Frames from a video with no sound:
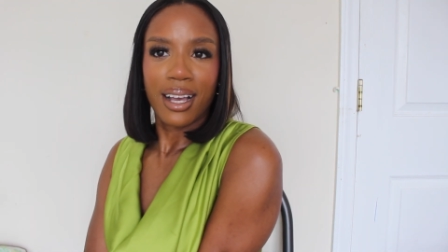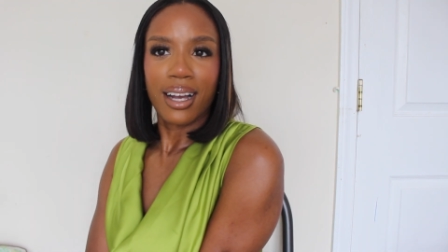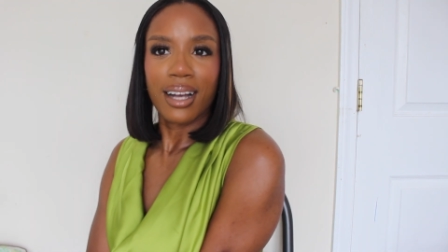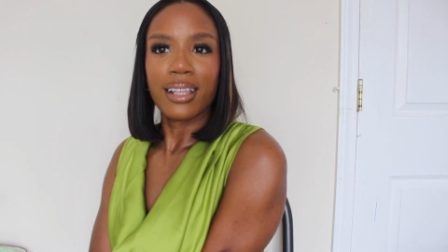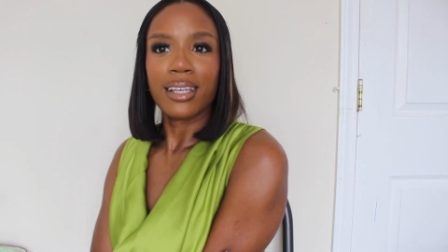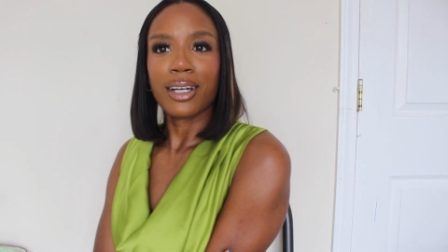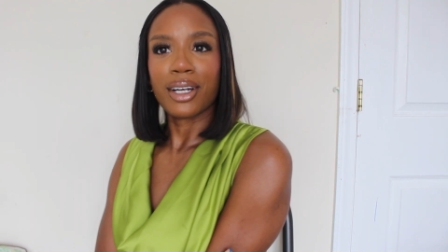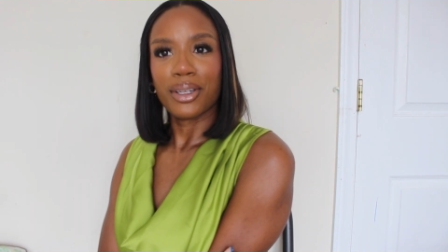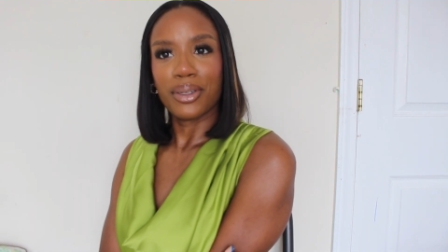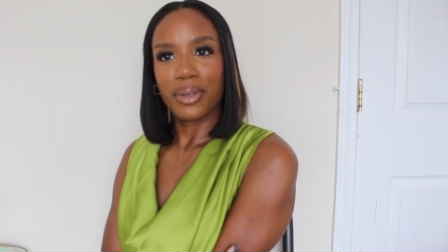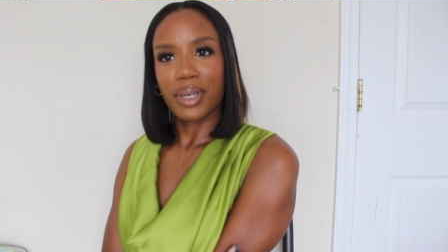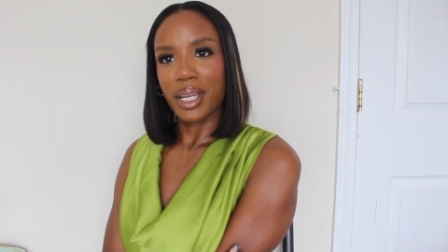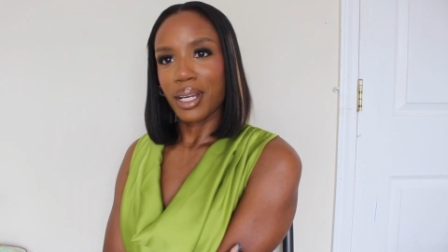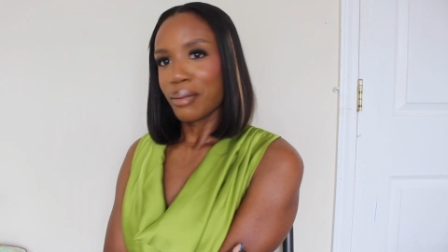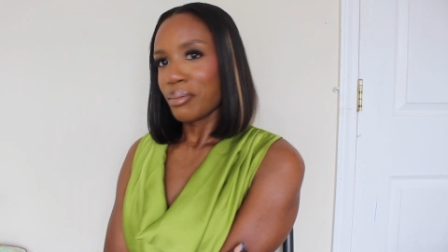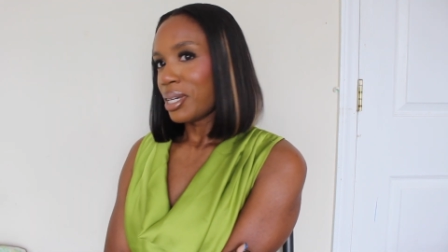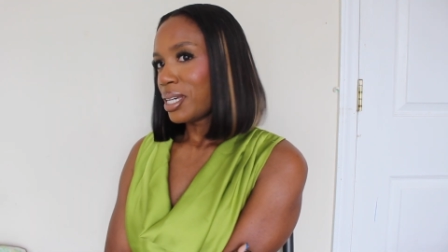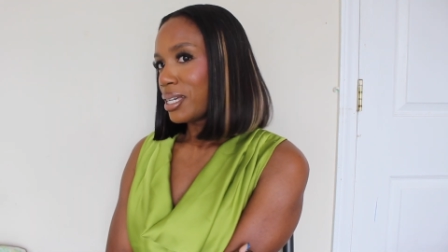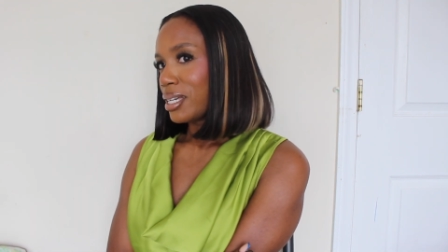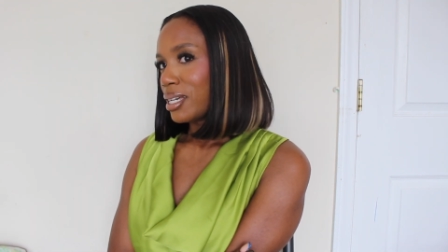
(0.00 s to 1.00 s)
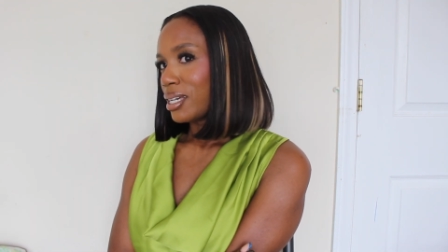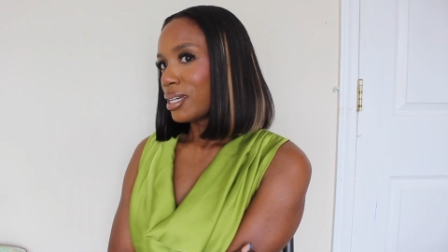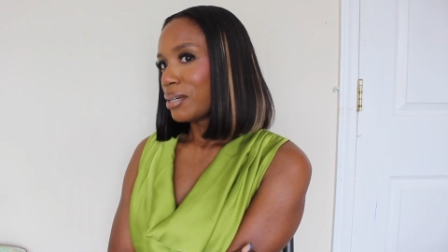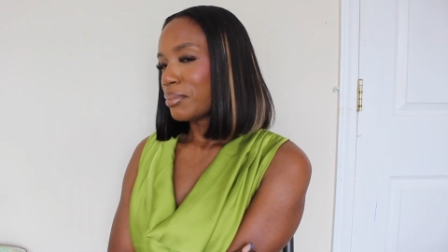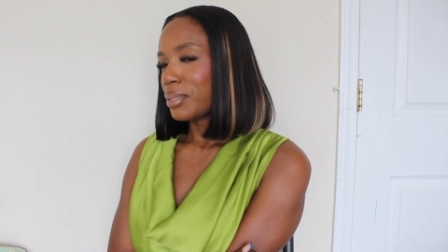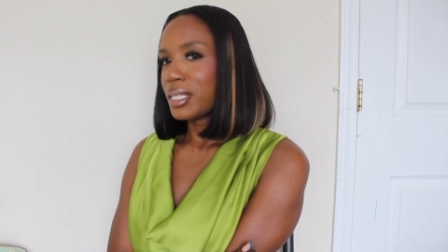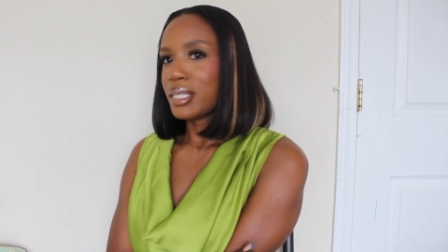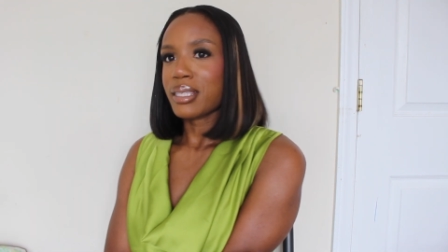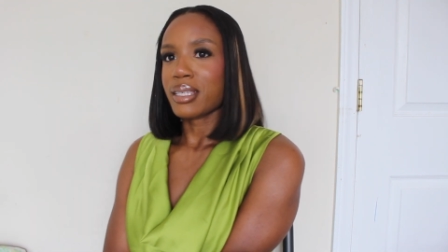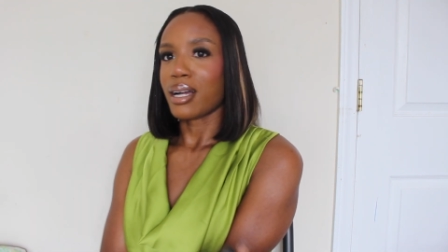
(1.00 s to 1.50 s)
Like, are you kidding me?
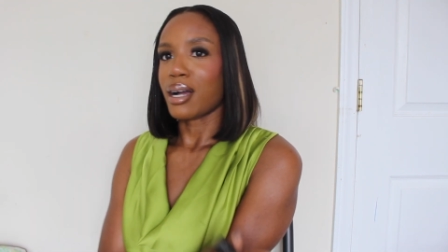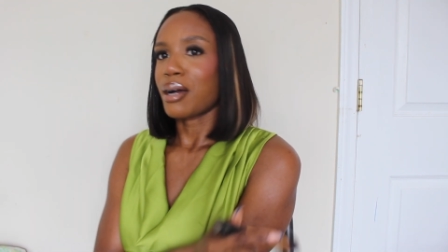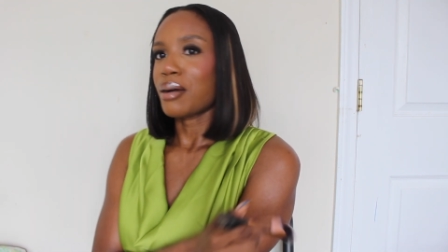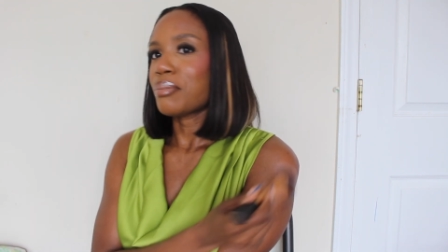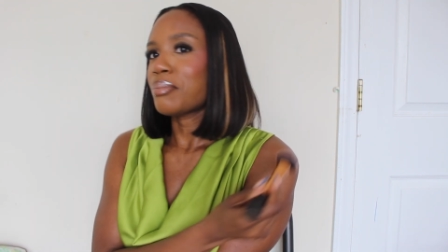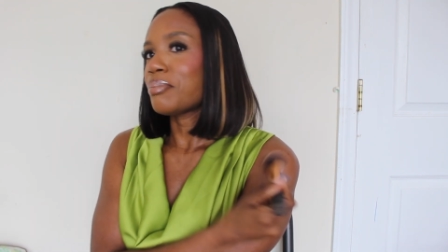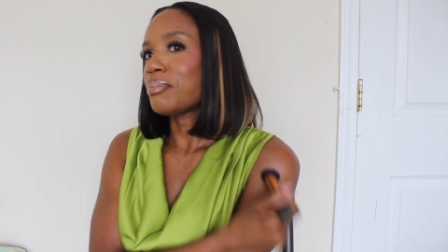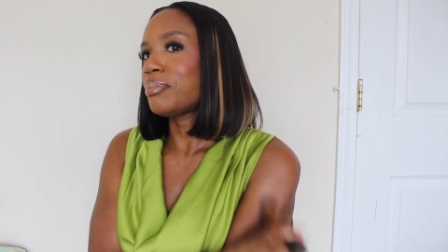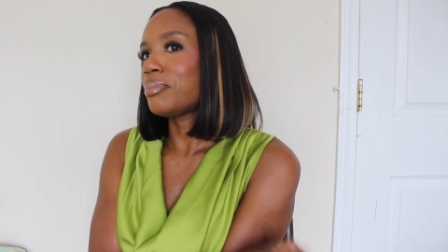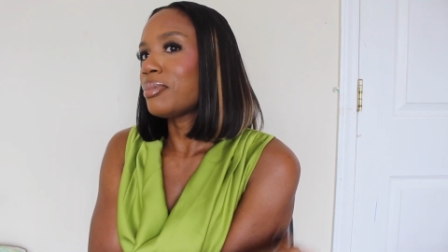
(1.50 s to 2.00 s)
Please stop.